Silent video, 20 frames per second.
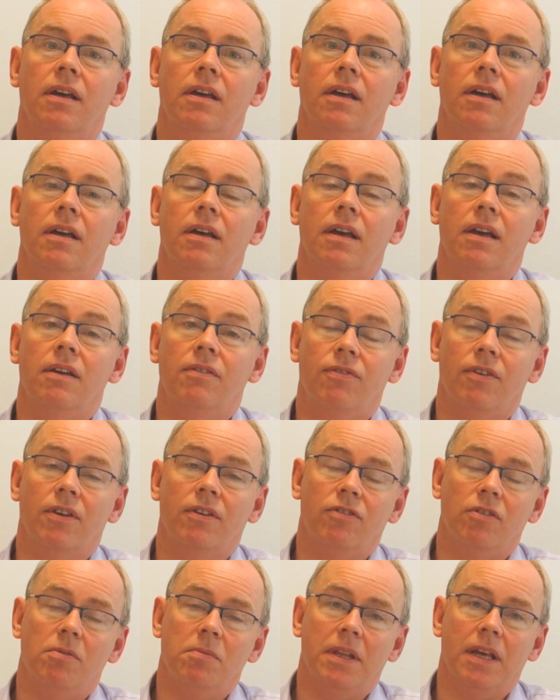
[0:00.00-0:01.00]

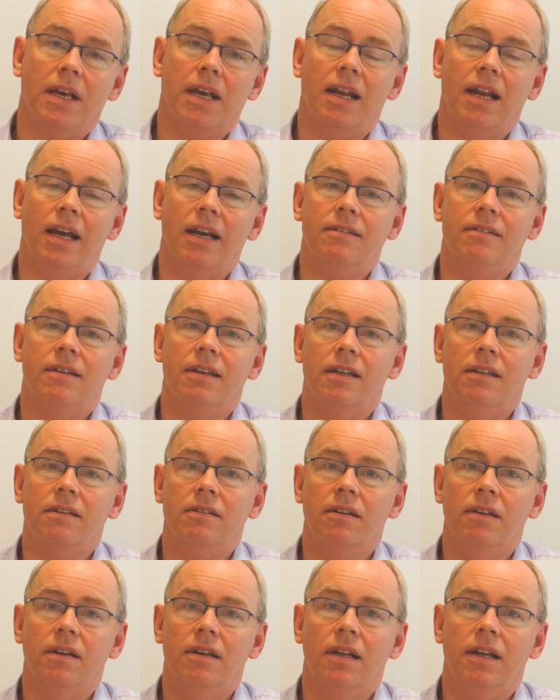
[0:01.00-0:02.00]
assuming they collect it,
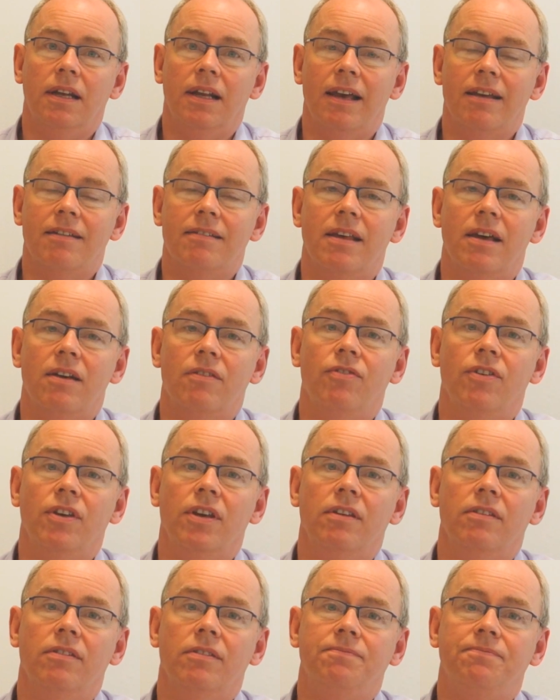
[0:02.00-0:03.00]
less their
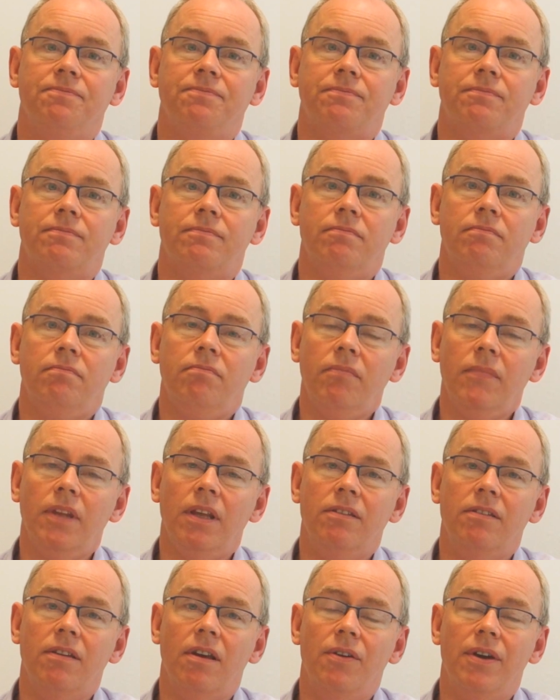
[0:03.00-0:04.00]
fees.
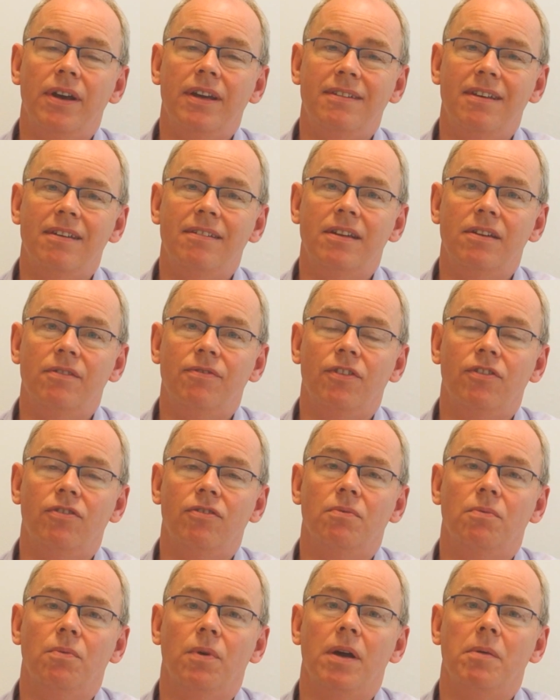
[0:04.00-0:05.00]
So it is an
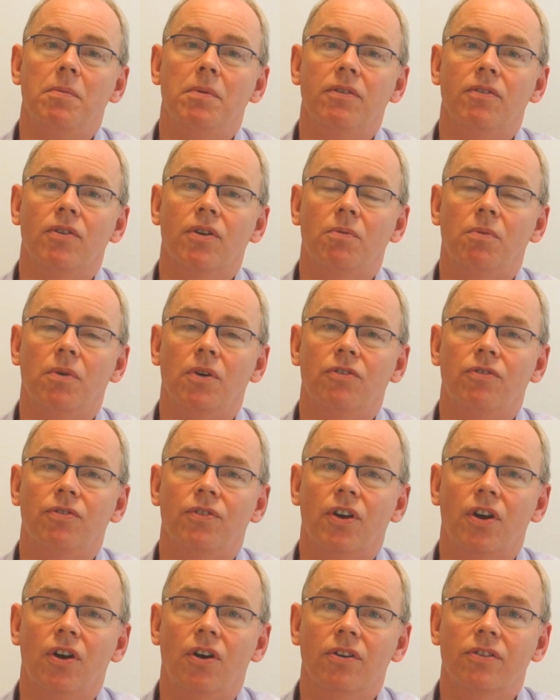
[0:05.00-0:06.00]
efficient way, but you've got to watch for
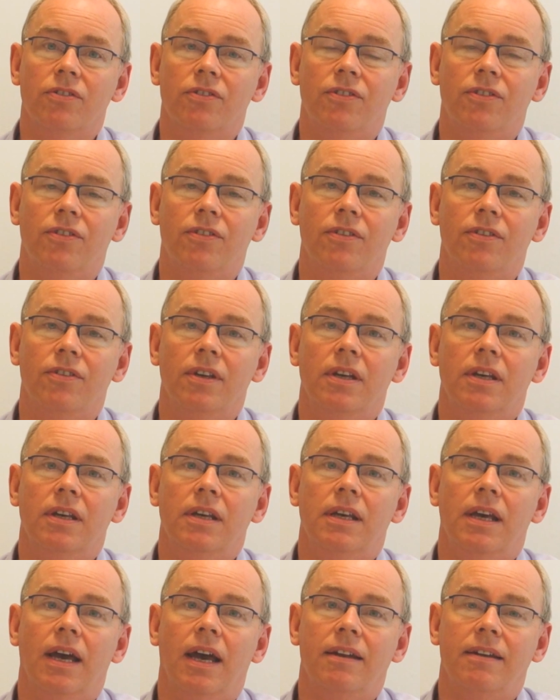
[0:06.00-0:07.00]
the costs
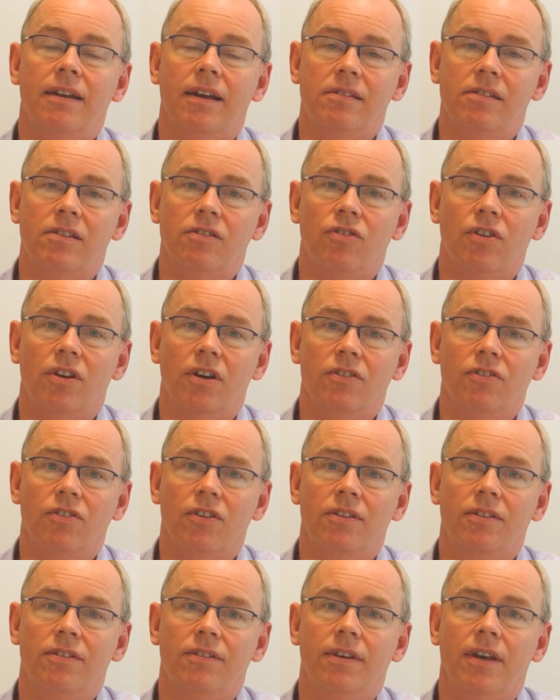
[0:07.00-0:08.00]
and exit
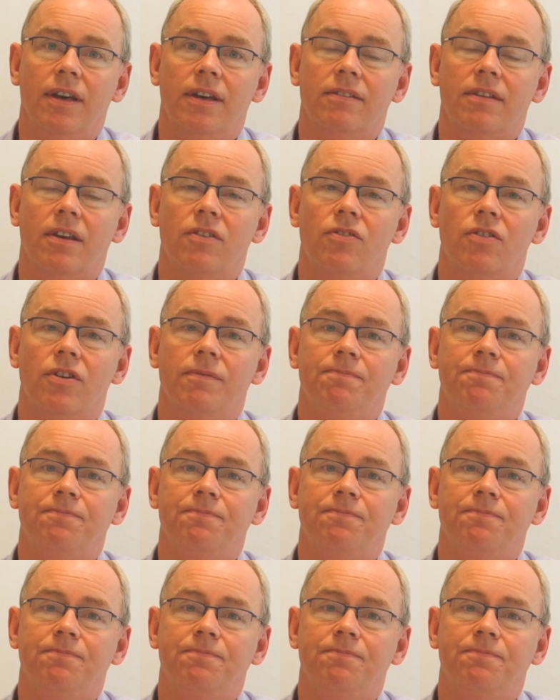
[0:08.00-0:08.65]
charges, etc.